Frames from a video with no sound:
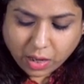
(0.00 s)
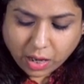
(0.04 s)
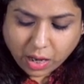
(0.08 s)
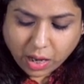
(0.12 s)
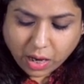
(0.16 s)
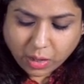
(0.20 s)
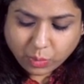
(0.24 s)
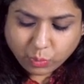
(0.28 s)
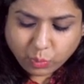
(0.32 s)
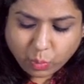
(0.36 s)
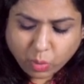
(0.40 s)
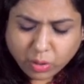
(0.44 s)

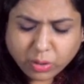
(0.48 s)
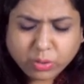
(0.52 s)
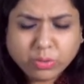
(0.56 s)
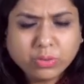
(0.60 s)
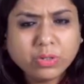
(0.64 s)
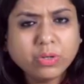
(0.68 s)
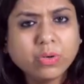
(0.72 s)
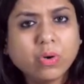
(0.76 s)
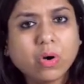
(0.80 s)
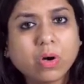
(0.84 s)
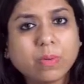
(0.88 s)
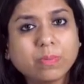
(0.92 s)
And what do
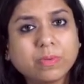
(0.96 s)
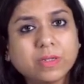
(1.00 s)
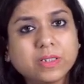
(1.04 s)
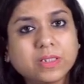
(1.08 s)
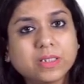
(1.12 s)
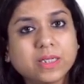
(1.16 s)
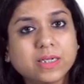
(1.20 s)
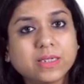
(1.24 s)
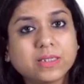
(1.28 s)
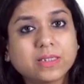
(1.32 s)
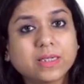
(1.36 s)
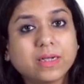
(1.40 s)
the
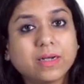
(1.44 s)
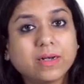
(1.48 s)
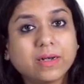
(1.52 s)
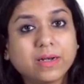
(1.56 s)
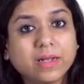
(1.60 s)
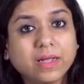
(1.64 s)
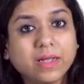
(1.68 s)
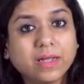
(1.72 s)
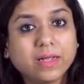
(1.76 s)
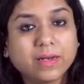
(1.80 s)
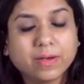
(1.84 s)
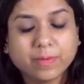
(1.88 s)
goblet cells
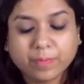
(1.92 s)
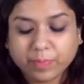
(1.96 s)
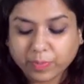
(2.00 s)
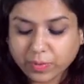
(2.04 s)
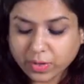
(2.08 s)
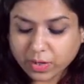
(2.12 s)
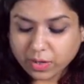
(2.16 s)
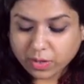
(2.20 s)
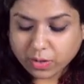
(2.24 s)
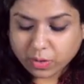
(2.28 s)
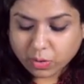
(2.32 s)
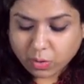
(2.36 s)
contain?
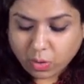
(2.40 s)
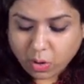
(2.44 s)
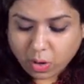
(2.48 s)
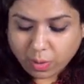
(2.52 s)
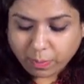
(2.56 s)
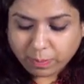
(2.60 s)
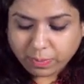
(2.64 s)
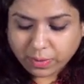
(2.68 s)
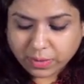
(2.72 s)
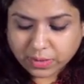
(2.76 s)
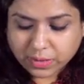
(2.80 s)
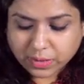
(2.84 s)

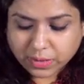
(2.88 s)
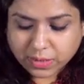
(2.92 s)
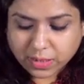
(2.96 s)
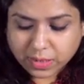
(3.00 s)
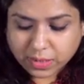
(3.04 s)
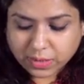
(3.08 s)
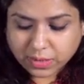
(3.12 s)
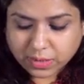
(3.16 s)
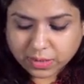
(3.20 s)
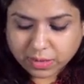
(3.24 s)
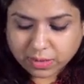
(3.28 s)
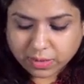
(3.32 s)
Goblet
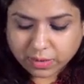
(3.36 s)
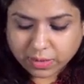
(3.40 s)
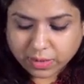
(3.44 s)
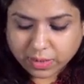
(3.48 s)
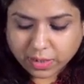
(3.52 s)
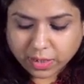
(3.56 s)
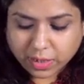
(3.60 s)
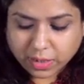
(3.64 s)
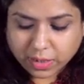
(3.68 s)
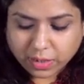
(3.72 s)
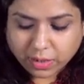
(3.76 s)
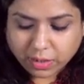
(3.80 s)
cells
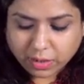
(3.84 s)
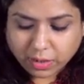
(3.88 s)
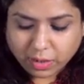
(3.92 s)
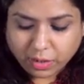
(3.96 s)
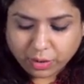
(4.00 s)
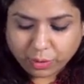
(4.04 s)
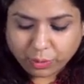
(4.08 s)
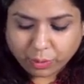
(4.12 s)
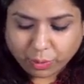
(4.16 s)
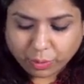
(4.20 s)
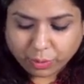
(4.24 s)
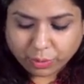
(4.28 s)
contain
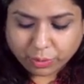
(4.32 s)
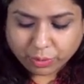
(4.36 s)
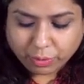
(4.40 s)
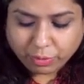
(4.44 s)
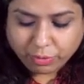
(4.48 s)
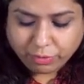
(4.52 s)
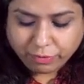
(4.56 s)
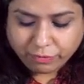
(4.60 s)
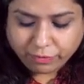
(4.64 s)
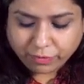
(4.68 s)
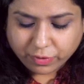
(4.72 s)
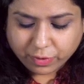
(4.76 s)
a lot
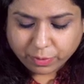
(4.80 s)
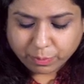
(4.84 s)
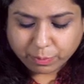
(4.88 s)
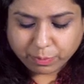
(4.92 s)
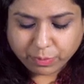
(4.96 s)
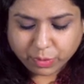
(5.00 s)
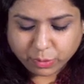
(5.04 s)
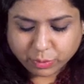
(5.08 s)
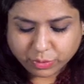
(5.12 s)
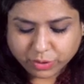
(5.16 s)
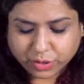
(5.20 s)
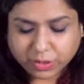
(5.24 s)
of
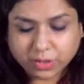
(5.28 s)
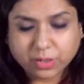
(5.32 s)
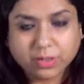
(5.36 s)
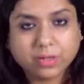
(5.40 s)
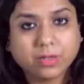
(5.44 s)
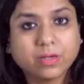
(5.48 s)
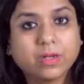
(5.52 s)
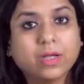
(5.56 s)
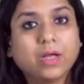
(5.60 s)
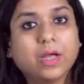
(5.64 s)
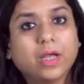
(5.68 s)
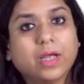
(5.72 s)

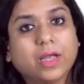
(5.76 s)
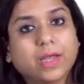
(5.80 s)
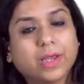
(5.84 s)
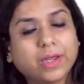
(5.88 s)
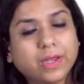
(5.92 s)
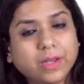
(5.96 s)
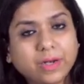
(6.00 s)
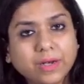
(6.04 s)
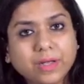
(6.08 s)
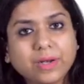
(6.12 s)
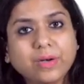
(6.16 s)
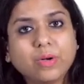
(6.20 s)
mucin.
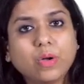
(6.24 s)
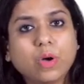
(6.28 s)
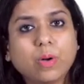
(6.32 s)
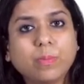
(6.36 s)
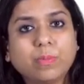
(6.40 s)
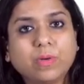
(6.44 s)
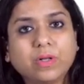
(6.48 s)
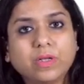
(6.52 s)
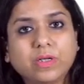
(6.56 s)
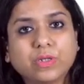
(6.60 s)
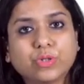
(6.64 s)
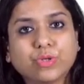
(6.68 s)
In a
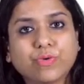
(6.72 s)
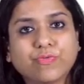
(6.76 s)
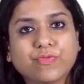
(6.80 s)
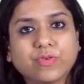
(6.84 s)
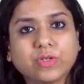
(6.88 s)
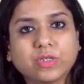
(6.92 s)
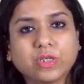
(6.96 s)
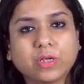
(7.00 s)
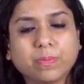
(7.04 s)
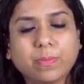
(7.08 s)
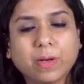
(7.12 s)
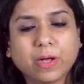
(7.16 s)
normal
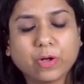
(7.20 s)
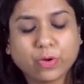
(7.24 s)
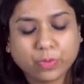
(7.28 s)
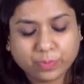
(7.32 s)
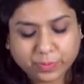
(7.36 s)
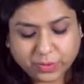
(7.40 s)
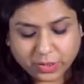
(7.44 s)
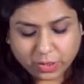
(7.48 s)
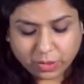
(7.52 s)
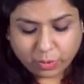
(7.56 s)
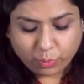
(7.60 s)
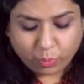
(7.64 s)
esophageal
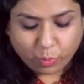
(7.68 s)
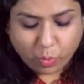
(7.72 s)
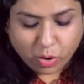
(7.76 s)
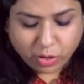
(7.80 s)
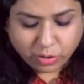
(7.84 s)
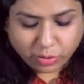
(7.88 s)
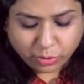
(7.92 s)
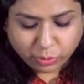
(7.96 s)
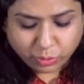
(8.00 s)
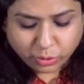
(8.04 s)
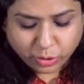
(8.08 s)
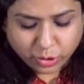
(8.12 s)
biopsy,
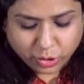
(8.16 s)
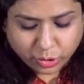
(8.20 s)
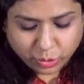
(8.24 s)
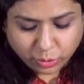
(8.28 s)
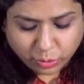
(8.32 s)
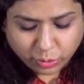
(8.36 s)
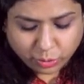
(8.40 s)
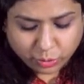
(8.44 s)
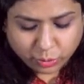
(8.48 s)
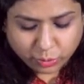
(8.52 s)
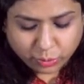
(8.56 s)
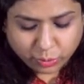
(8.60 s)
what
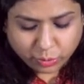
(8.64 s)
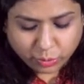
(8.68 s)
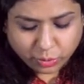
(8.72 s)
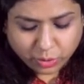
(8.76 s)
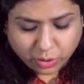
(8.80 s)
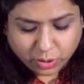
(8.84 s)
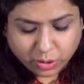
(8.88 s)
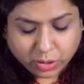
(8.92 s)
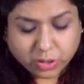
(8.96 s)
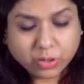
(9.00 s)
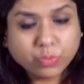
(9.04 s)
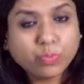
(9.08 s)

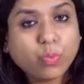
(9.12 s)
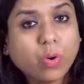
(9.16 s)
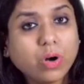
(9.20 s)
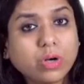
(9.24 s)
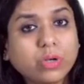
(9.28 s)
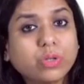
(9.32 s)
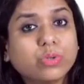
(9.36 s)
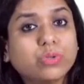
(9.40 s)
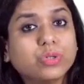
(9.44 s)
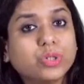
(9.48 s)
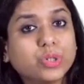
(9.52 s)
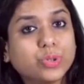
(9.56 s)

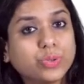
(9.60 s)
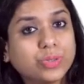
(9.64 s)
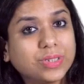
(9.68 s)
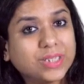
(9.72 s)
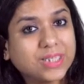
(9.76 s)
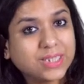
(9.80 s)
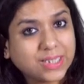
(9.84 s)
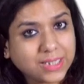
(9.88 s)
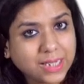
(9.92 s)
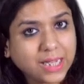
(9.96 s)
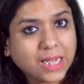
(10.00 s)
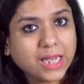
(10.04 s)
you should
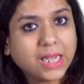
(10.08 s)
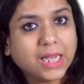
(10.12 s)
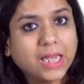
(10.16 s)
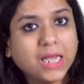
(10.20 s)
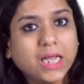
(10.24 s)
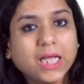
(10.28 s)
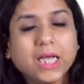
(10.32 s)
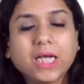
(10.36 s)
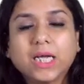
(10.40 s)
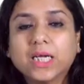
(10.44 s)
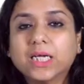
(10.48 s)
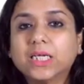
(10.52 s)

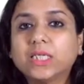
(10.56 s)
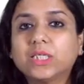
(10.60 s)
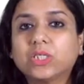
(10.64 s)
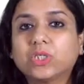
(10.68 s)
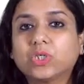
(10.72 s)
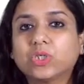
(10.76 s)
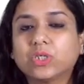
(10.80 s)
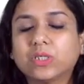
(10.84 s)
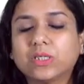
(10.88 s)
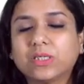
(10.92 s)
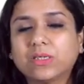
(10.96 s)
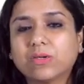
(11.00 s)
see is
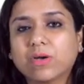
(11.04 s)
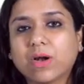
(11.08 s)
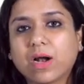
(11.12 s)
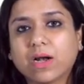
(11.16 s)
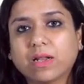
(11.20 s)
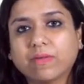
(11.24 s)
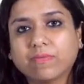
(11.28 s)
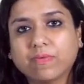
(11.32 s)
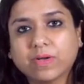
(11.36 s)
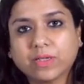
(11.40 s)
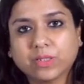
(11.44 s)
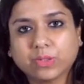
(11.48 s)
just
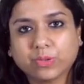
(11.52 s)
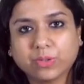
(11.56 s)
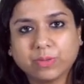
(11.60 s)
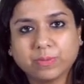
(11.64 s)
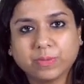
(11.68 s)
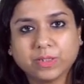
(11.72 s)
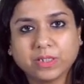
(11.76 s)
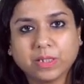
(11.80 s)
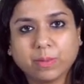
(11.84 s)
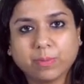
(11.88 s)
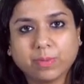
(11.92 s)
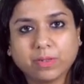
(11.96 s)
stratified
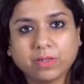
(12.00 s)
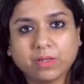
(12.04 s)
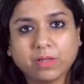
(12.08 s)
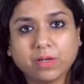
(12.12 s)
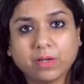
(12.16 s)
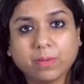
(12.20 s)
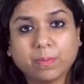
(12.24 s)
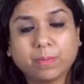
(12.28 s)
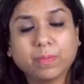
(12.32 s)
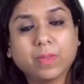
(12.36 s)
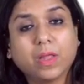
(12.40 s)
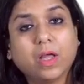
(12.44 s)
squamous
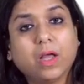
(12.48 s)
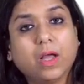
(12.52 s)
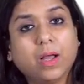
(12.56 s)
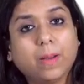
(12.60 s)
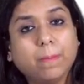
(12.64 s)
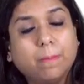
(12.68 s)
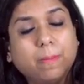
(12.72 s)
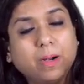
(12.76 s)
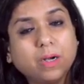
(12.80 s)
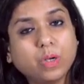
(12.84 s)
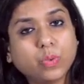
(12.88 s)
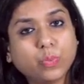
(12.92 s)
epithelium.
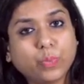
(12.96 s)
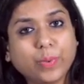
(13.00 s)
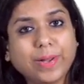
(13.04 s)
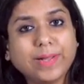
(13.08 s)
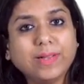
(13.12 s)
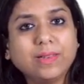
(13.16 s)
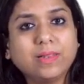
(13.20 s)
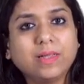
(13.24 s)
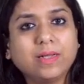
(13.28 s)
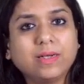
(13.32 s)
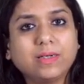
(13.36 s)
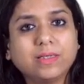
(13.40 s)
But
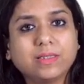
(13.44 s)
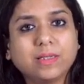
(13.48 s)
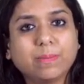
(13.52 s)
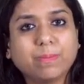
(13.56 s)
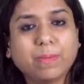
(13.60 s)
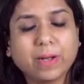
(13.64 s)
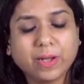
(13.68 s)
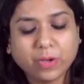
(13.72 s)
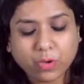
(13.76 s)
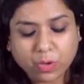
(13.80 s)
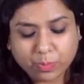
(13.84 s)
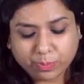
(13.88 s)
when there is a
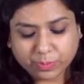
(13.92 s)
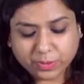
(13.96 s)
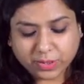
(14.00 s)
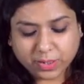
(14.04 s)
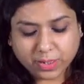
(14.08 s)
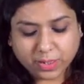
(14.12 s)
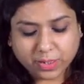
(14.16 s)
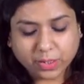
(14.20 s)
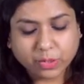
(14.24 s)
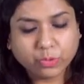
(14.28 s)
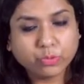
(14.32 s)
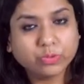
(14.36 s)

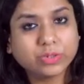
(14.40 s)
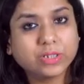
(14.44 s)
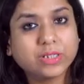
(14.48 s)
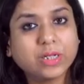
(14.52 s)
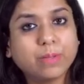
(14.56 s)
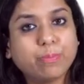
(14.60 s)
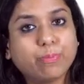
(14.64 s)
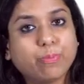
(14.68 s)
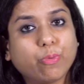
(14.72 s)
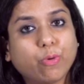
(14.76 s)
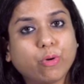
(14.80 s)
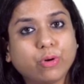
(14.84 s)
biopsy and you
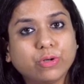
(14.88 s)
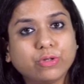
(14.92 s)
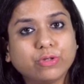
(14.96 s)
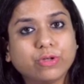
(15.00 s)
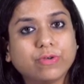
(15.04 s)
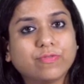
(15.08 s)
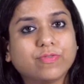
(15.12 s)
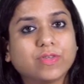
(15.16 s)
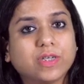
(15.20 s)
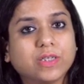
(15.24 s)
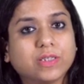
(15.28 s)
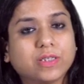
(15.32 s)
see both
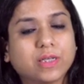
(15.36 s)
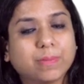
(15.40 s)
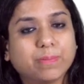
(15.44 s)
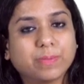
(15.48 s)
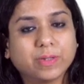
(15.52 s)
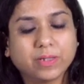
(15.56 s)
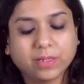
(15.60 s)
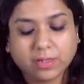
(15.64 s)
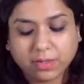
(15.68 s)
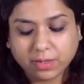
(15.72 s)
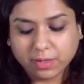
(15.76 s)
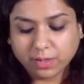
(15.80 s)
of these
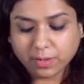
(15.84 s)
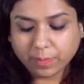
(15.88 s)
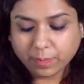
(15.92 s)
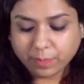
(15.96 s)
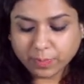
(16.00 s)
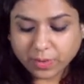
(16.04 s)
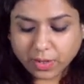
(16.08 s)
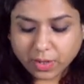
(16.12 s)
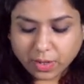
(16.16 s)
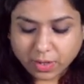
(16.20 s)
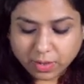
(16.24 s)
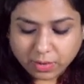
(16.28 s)

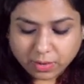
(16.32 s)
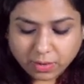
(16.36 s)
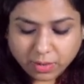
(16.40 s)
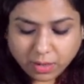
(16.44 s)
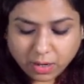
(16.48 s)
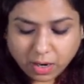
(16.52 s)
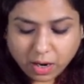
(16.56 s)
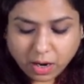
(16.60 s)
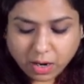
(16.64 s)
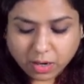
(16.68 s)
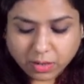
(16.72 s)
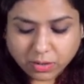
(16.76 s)
epithelium,
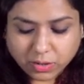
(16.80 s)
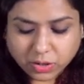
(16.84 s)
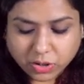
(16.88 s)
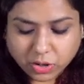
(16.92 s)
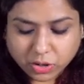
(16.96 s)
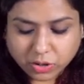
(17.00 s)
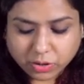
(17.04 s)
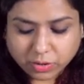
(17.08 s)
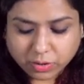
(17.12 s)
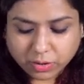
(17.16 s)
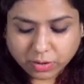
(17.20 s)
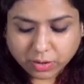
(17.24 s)
the
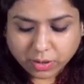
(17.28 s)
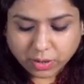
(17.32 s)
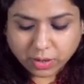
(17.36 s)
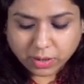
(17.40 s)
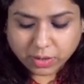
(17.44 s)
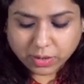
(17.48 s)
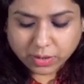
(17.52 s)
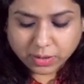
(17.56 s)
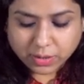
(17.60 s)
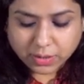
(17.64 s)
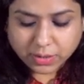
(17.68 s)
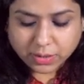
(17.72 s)
answer
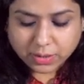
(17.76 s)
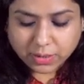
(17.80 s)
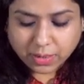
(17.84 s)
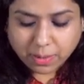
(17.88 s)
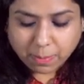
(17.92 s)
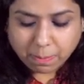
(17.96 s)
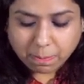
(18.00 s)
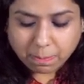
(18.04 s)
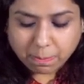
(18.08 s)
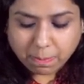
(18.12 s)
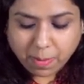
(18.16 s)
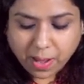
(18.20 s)
is
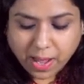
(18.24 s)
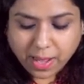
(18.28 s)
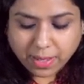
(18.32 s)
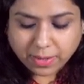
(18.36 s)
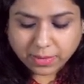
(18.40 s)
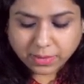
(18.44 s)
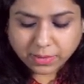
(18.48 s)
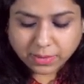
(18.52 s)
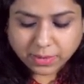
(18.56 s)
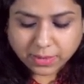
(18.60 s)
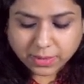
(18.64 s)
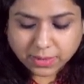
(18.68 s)

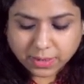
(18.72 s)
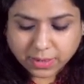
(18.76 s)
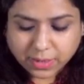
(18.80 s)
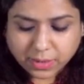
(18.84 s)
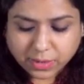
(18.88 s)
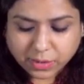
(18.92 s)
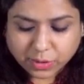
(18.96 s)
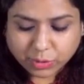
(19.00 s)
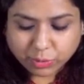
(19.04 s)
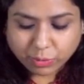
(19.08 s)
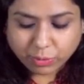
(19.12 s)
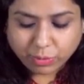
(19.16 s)
Barrett's
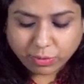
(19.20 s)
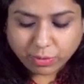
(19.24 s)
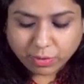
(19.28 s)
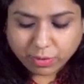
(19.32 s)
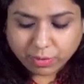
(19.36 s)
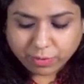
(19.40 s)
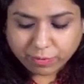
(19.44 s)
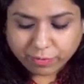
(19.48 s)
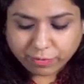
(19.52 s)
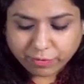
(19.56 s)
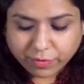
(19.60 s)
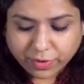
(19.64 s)

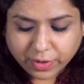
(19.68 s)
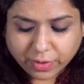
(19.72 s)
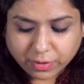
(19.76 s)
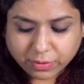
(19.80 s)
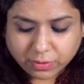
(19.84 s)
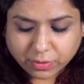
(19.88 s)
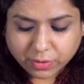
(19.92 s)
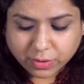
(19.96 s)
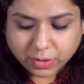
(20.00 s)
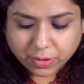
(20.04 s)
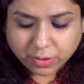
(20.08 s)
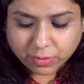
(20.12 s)

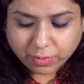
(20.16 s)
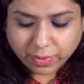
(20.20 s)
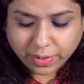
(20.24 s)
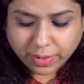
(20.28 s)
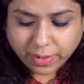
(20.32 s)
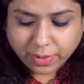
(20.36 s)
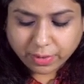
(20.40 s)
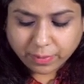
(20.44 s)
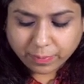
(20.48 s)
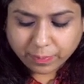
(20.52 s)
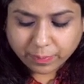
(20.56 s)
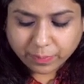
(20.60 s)
esophagus,
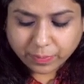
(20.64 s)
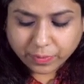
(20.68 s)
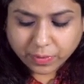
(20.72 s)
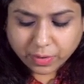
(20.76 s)
right?